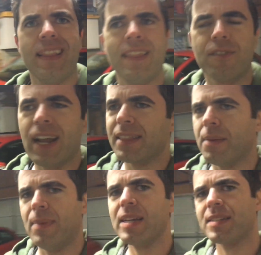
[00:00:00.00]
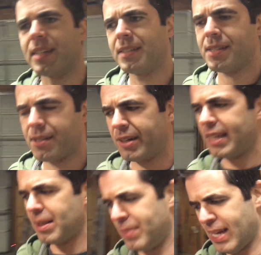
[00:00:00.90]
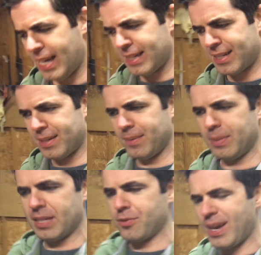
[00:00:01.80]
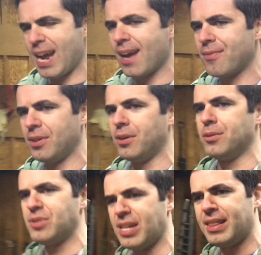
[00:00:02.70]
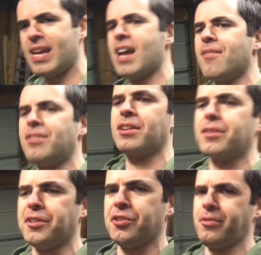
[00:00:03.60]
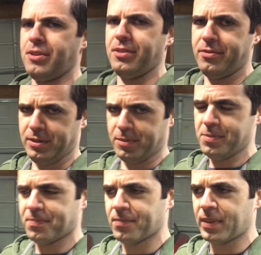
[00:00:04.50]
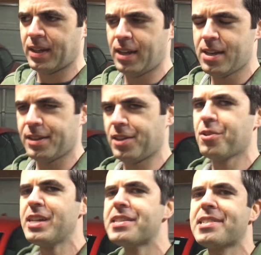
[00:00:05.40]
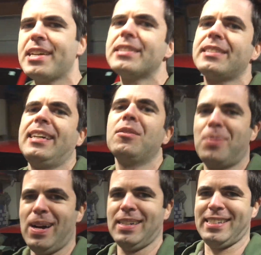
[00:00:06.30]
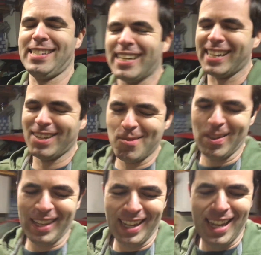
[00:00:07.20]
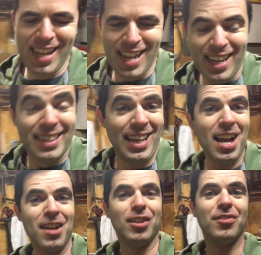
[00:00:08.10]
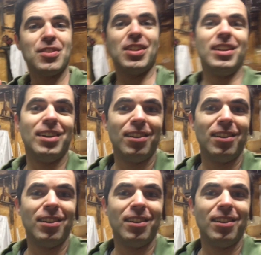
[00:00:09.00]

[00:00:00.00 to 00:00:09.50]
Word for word: they're not the Mexicans, they're not the blacks, because we have those, and they have their issues in the film. They're the insane clown posse. The elves